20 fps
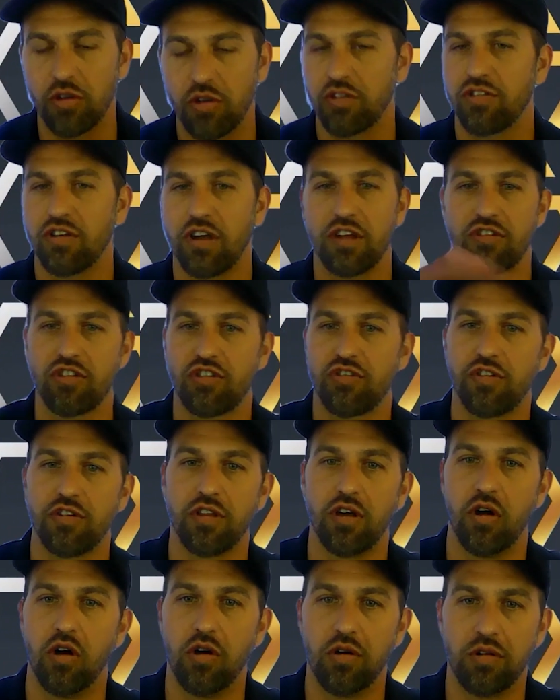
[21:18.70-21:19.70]
So it's not just for
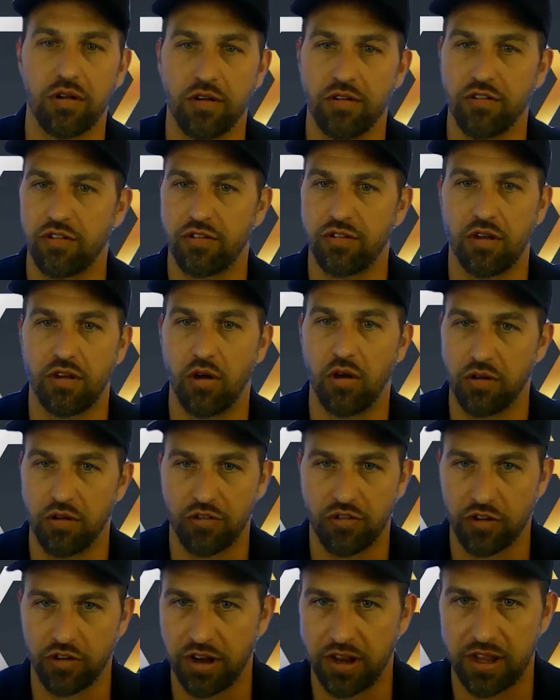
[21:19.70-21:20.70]
the owners. The
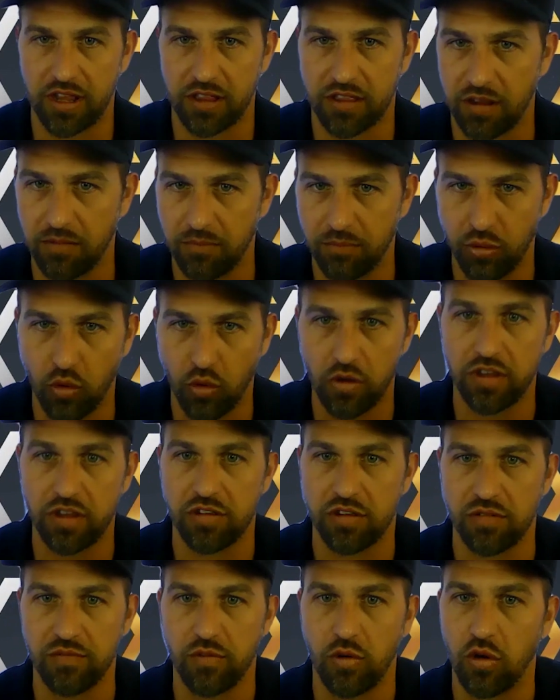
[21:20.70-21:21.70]
owners are going to get the
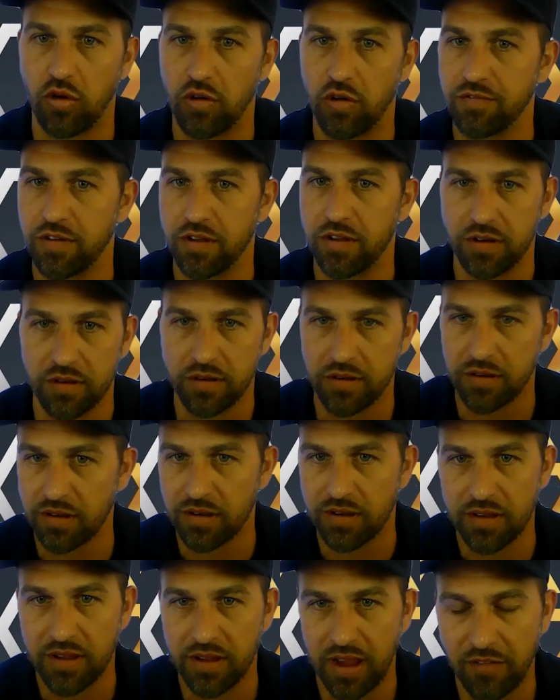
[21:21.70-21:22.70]
employees involved, and
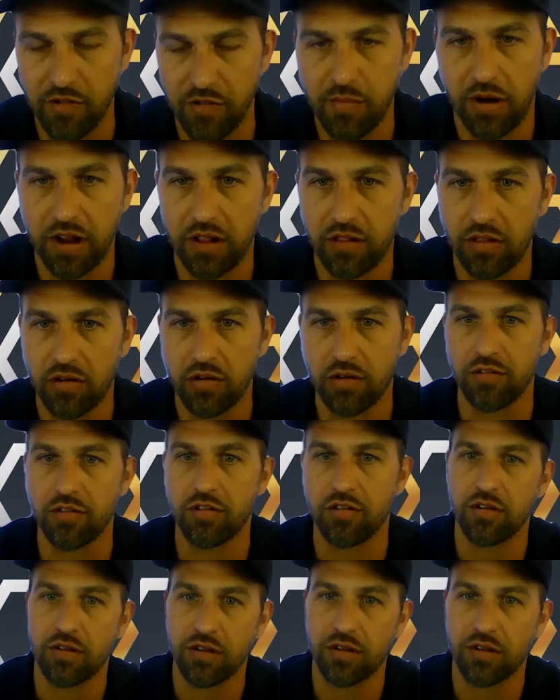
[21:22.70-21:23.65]
everybody learns.